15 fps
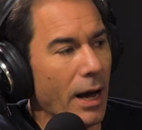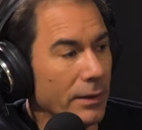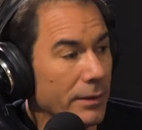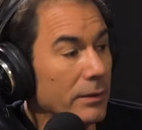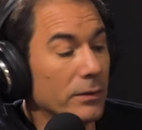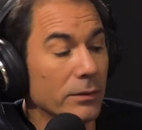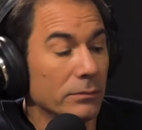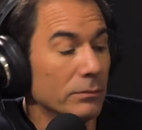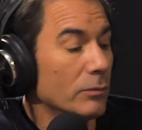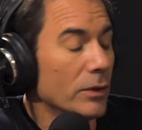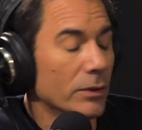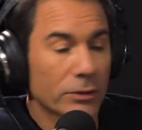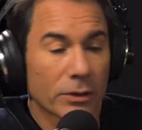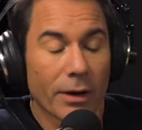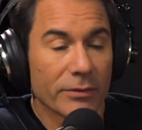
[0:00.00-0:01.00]
I think there. Well,
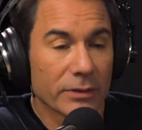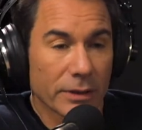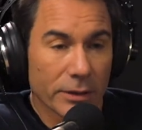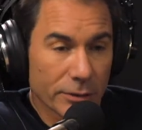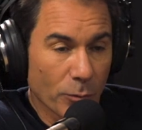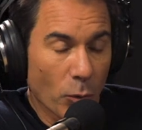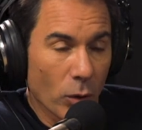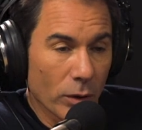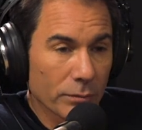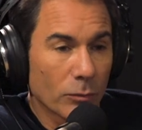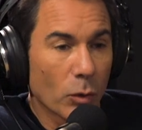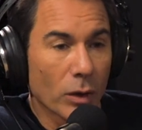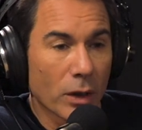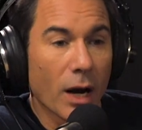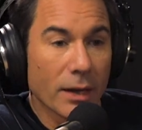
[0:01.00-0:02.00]
there's obviously just more
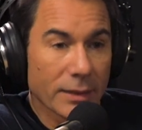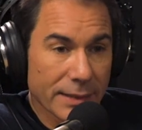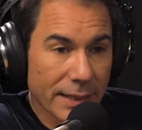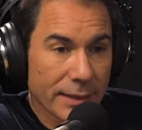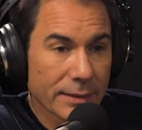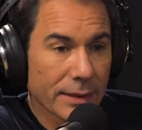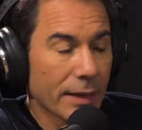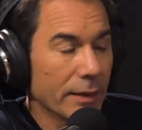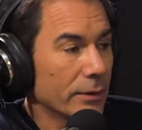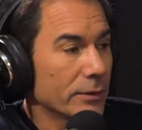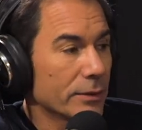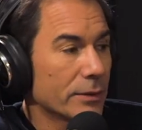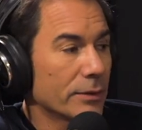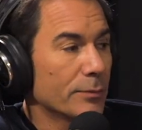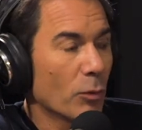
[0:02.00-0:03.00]
more content, and
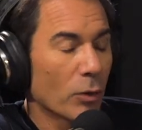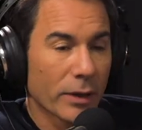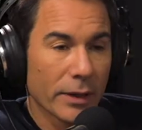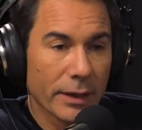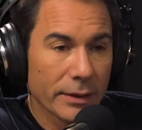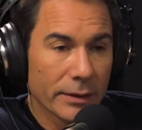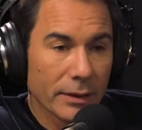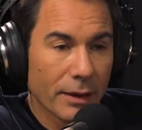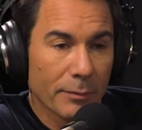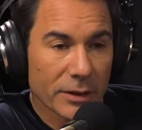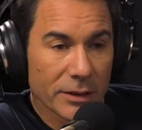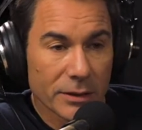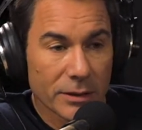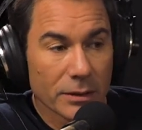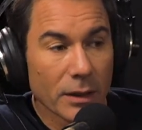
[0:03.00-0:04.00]
there's there's more Canadian
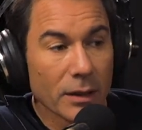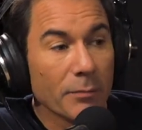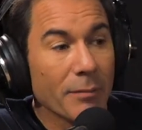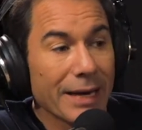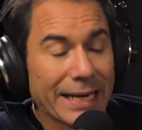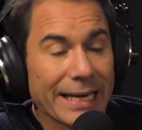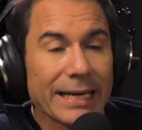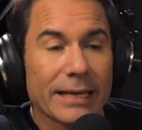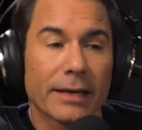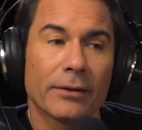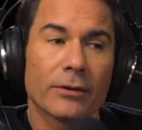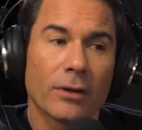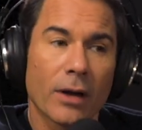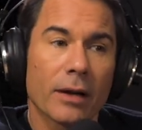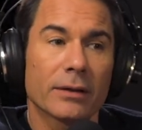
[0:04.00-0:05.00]
companies making it,
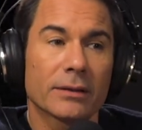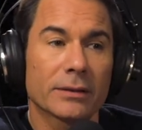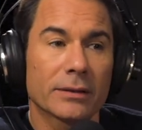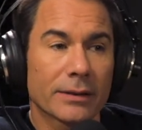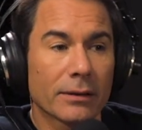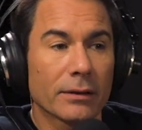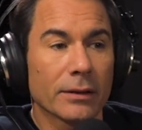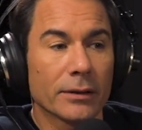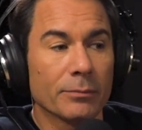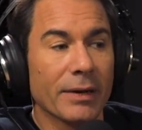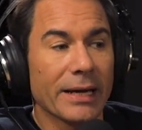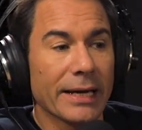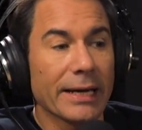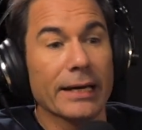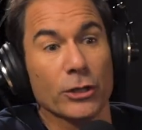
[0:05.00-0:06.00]
and they're not necessarily
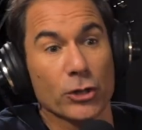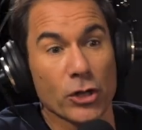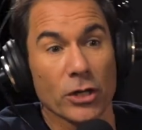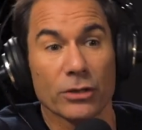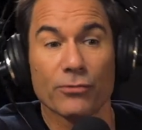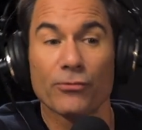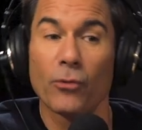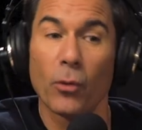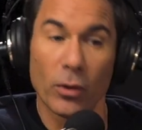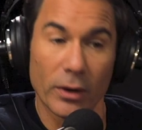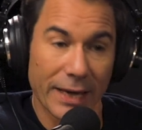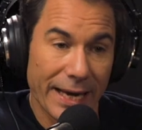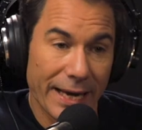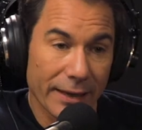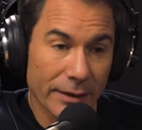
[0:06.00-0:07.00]
making it just for
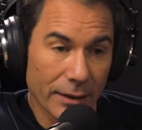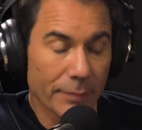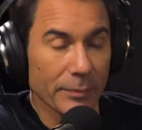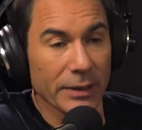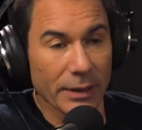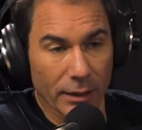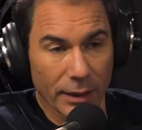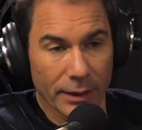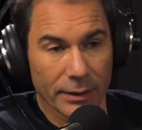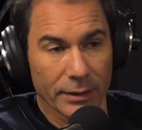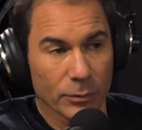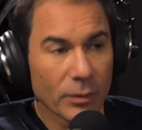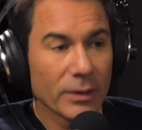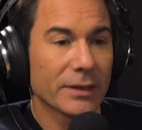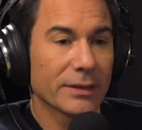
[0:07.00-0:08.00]
Canada. I mean, I,
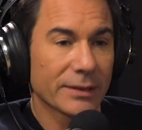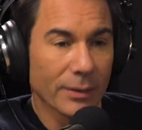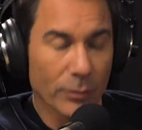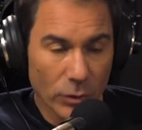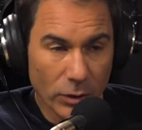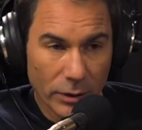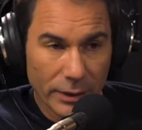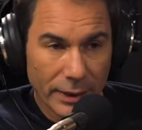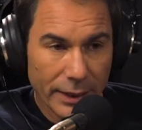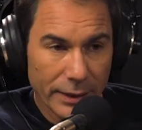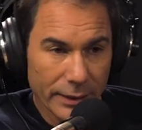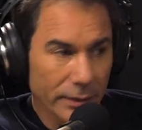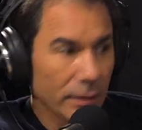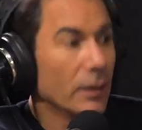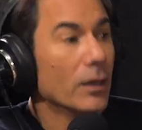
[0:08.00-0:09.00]
it's one thing to say we're all
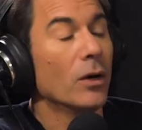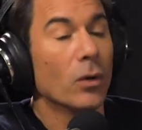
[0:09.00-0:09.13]
Canadian.